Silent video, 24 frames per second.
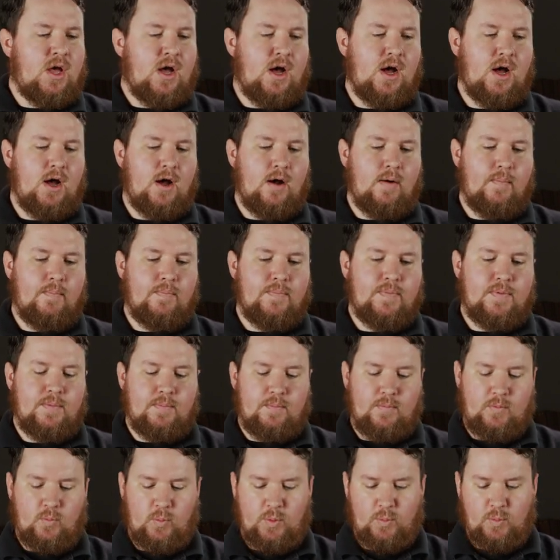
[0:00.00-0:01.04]
Um,
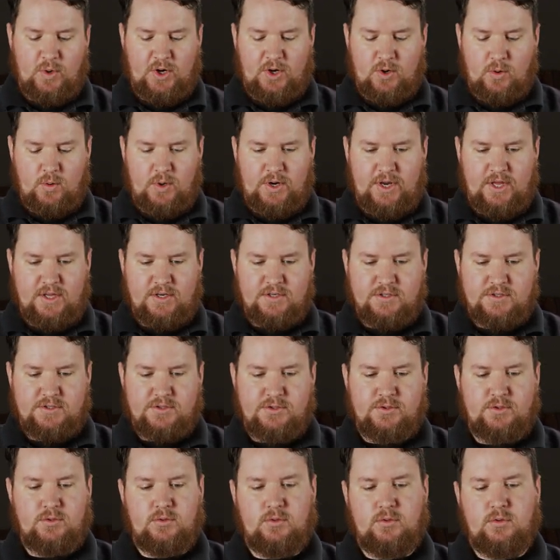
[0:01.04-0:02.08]
when we're going
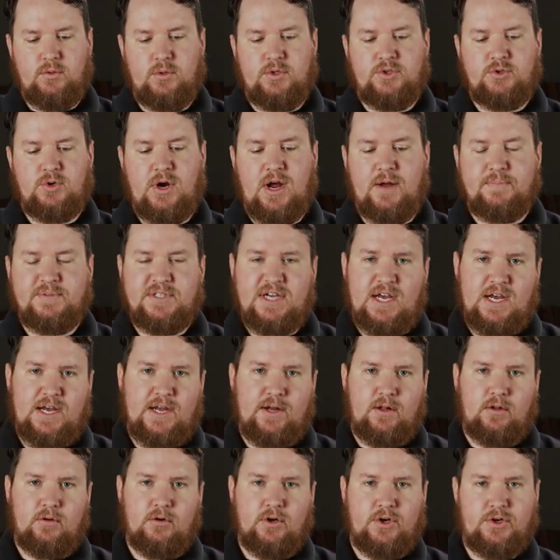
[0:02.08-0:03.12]
into drop
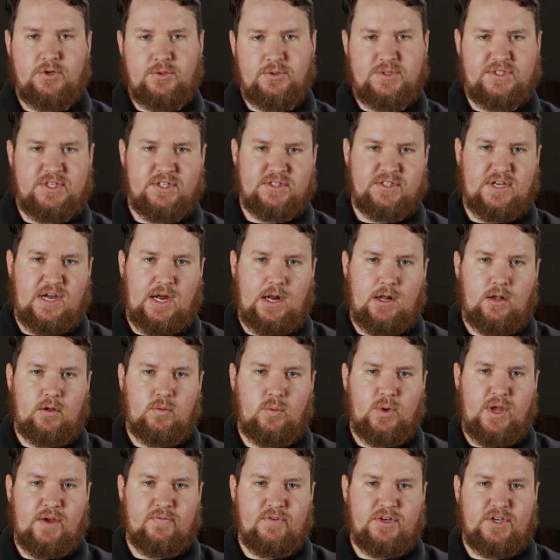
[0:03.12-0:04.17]
tile or acoustic tile,
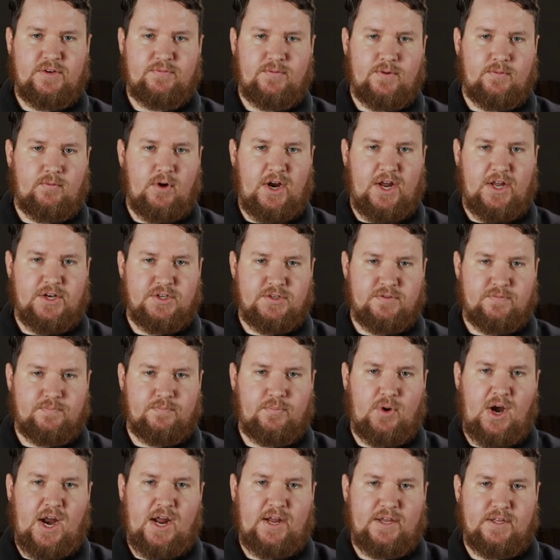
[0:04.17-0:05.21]
we have a different range of
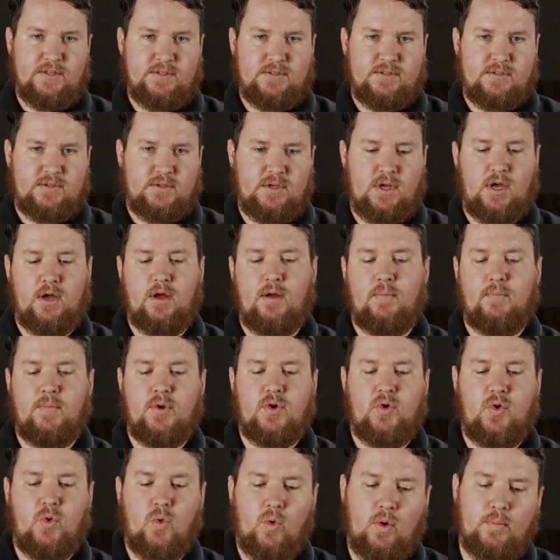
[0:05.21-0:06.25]
brackets. Um,
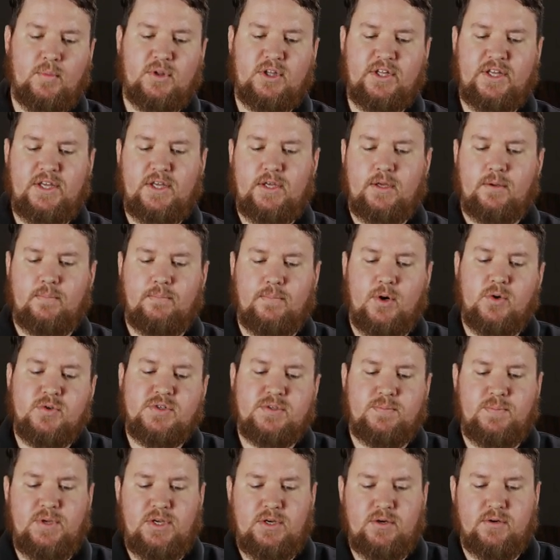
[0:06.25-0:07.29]
normally,
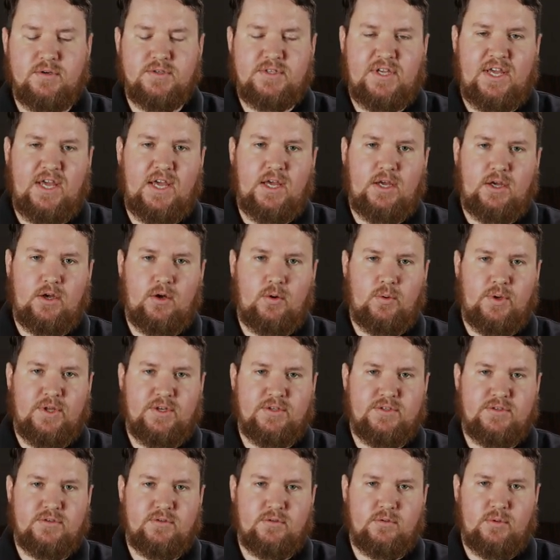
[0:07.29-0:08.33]
most speakers can't go
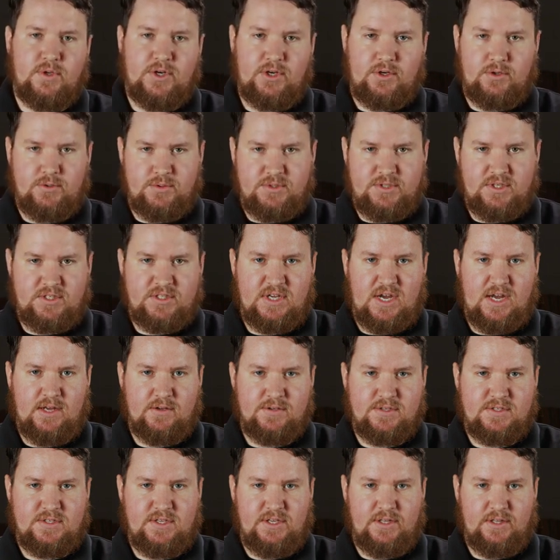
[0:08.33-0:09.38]
into an acoustic tile
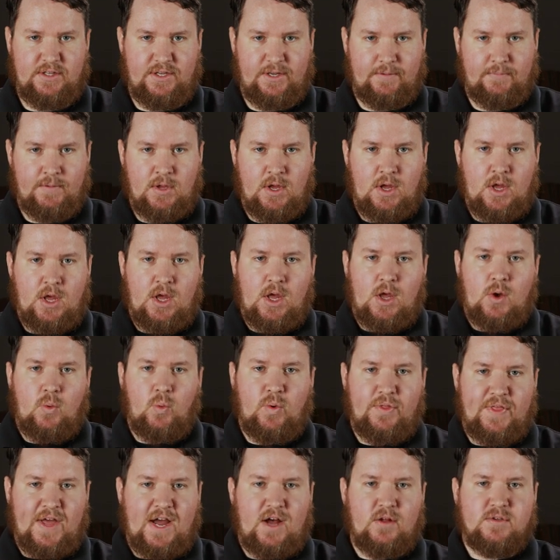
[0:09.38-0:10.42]
ceiling
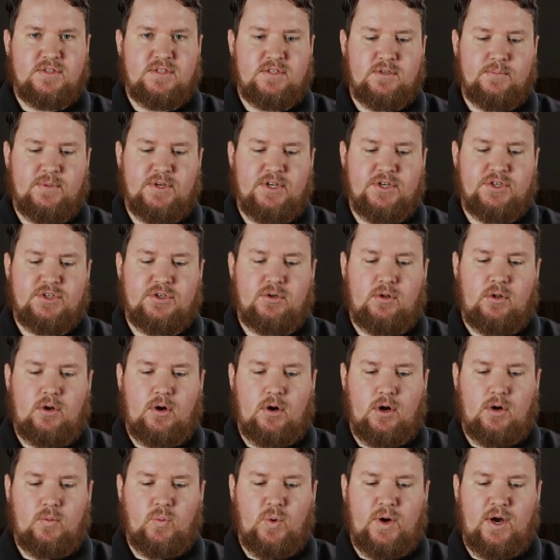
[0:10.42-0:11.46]
without some additional
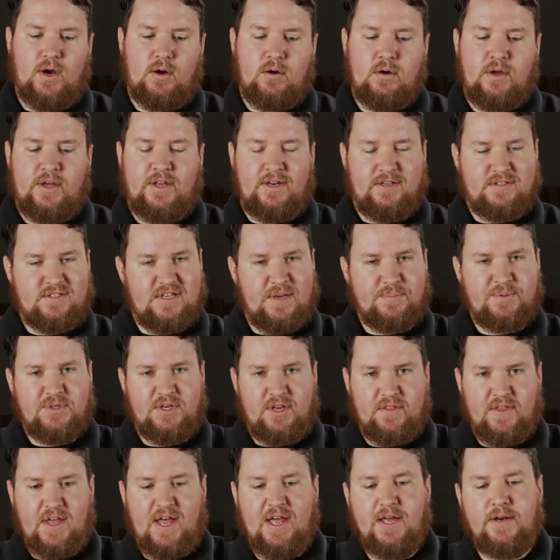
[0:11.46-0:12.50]
hardware. An exception
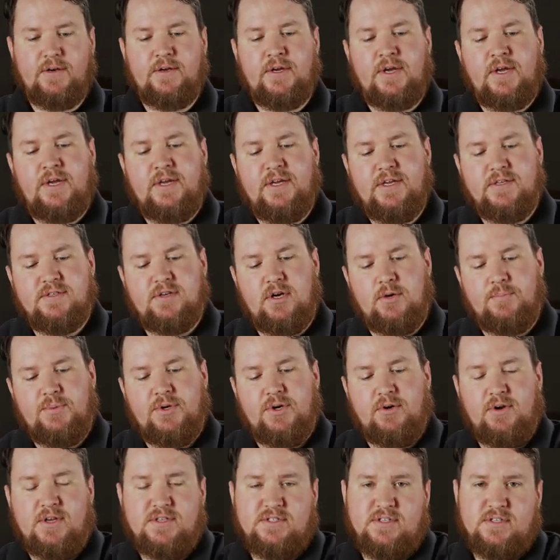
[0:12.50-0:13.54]
to that is our
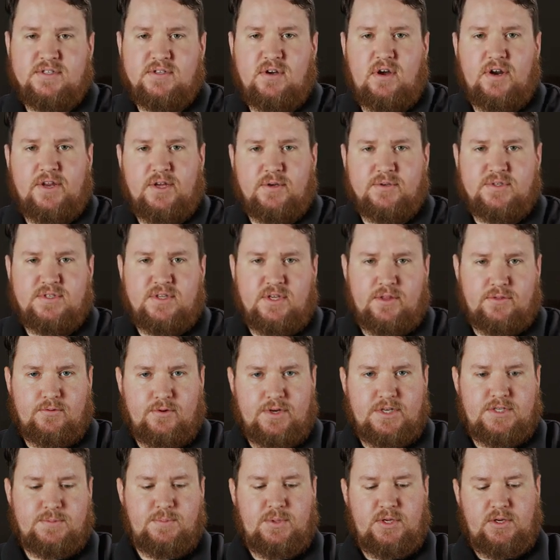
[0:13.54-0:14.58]
Pure Resonance Audio
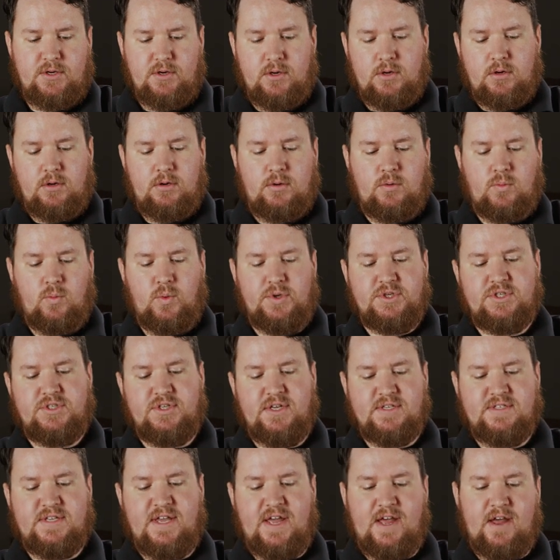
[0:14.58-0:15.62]
C3 speaker, which
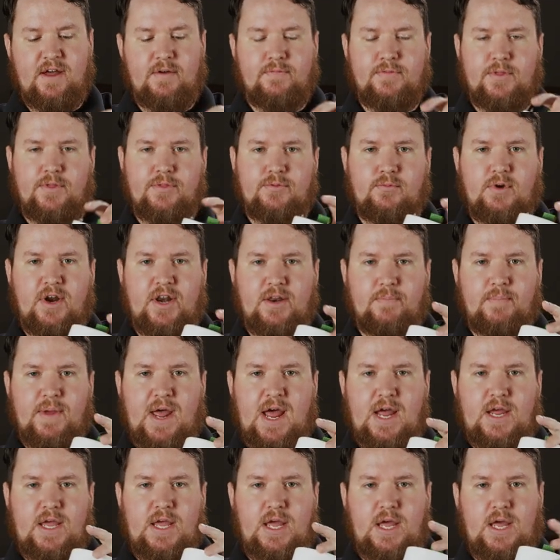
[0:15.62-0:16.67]
does have the threaded
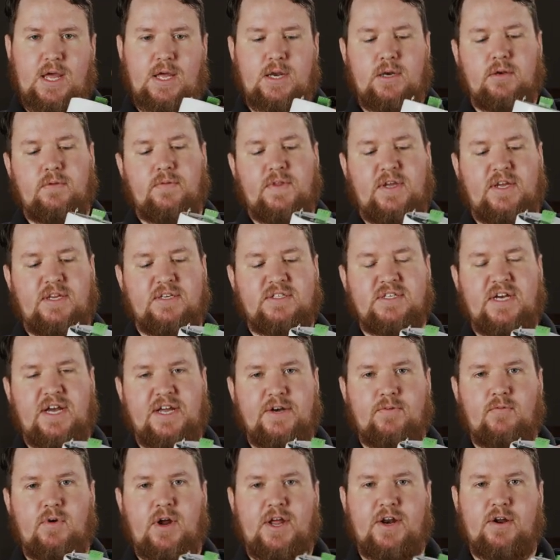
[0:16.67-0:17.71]
back can that can
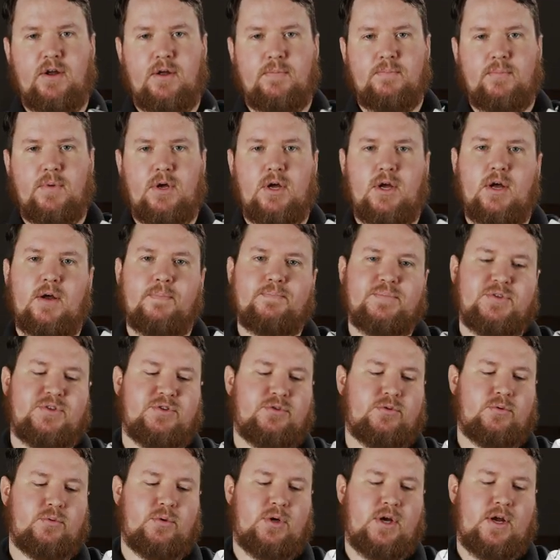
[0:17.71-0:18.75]
tighten right up, up
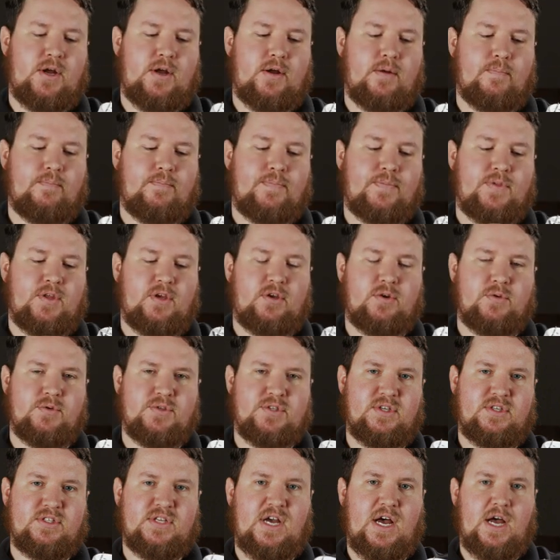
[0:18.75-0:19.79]
to um, the
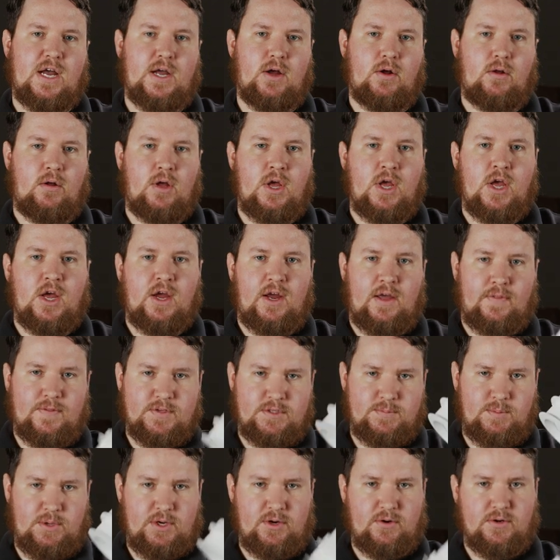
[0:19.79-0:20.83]
acoustic tile, and the
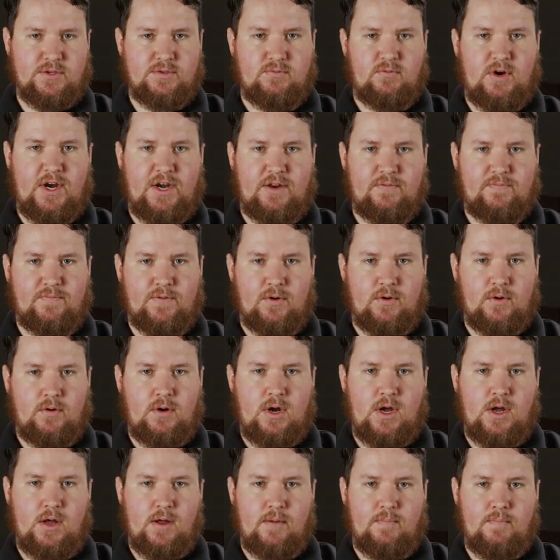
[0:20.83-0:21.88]
speaker is rated for
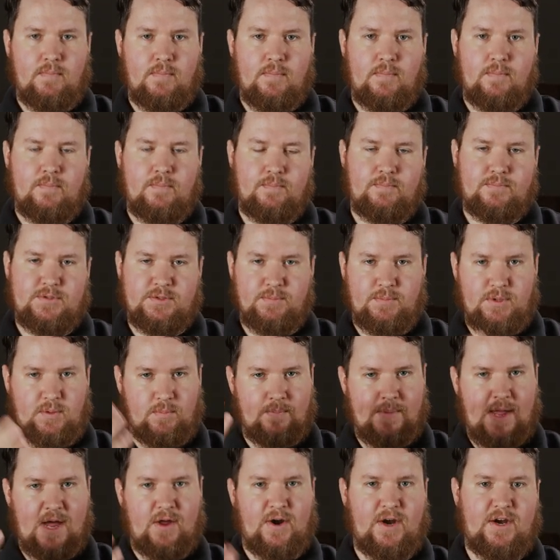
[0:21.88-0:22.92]
um, to be
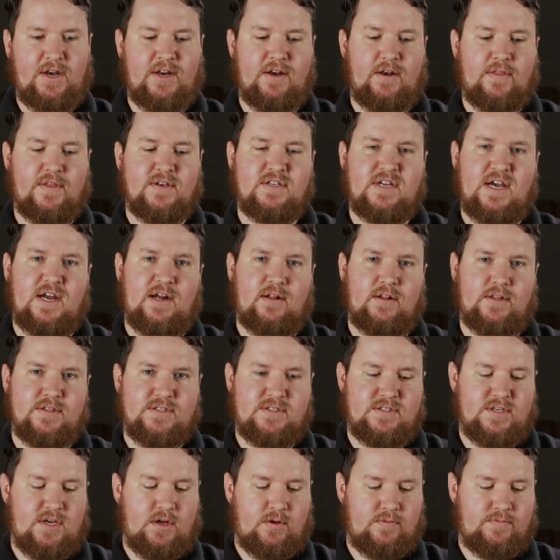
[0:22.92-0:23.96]
mounted into the tile
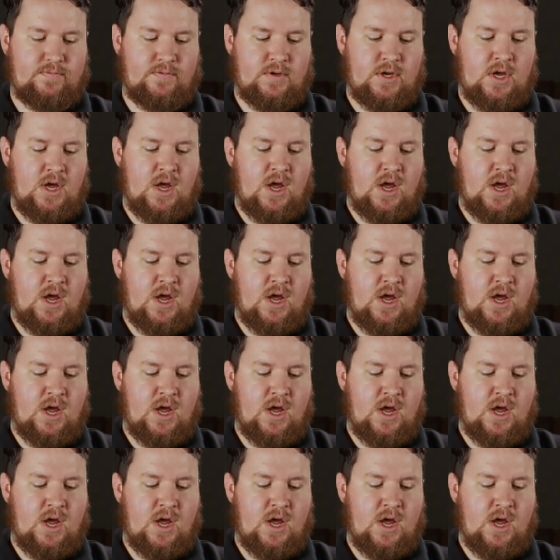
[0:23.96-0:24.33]
itself.